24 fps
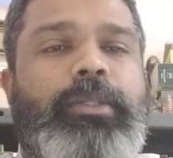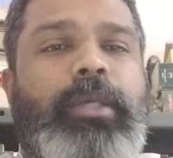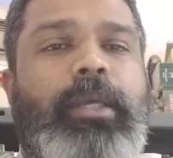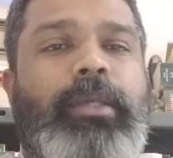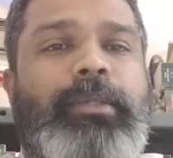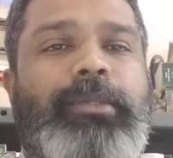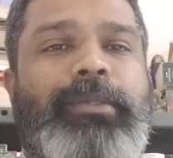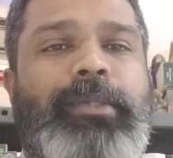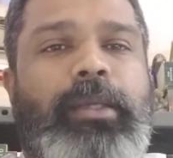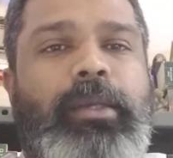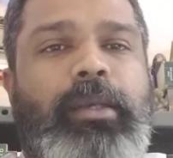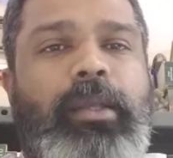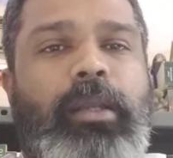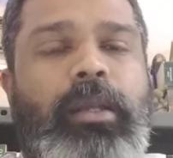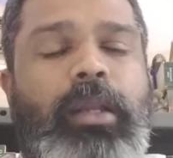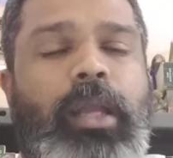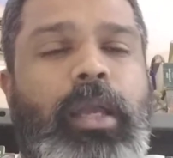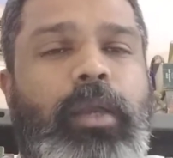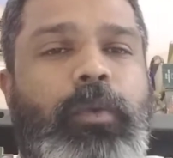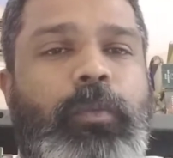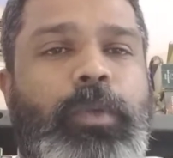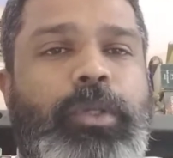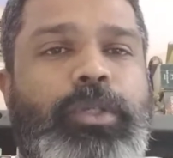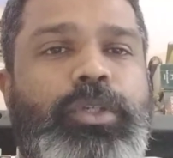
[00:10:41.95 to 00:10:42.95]
a second
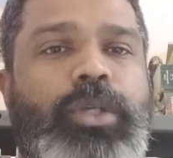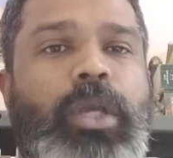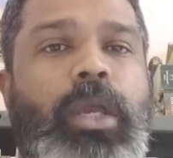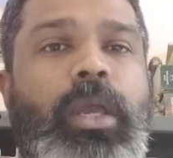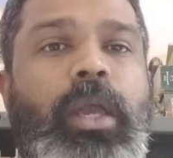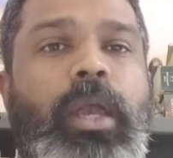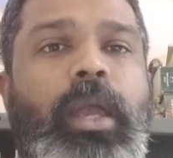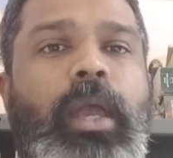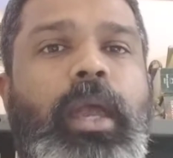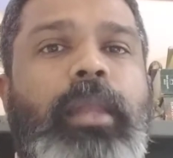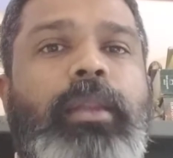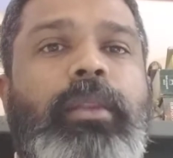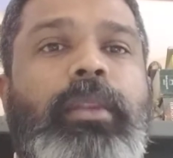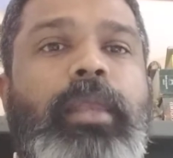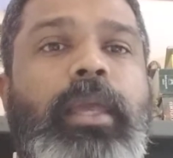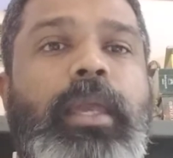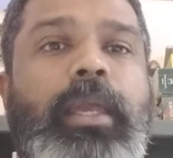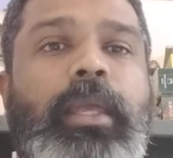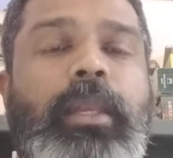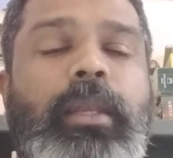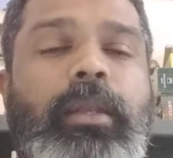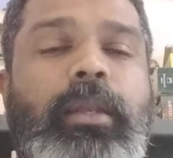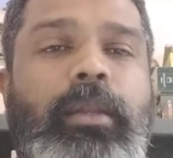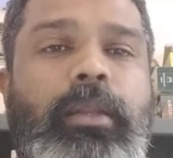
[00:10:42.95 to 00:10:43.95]
language, and
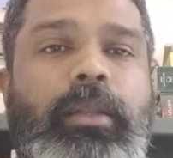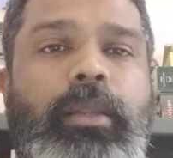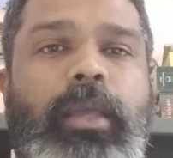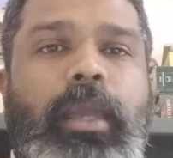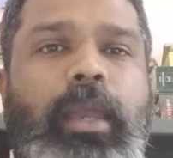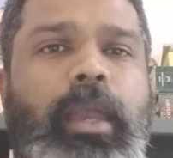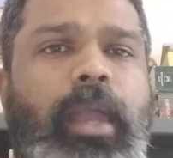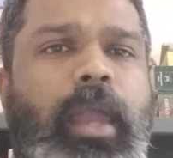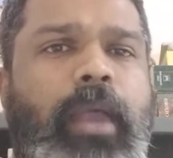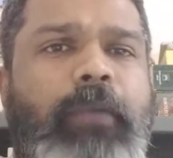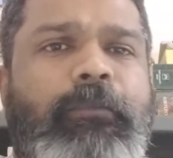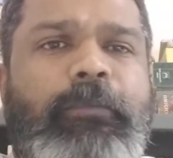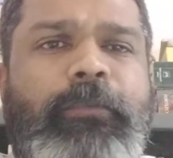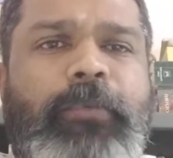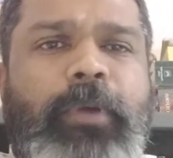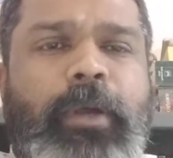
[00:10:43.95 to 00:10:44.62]
they have